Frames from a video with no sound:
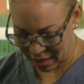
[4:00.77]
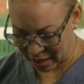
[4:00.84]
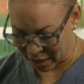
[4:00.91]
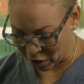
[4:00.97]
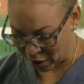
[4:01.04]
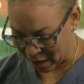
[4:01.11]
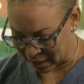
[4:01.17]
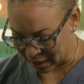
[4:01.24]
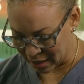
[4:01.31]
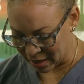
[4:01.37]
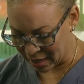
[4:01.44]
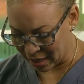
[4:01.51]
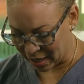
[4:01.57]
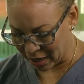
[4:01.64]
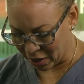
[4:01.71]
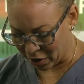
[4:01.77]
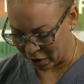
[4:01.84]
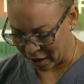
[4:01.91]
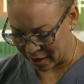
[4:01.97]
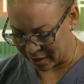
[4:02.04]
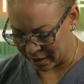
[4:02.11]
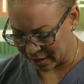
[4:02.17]
ear and in the ear,
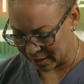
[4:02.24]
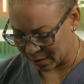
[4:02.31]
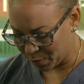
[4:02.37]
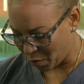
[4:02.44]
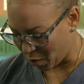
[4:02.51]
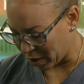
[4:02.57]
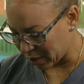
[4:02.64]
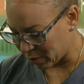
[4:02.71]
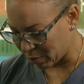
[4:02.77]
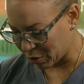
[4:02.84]
and these points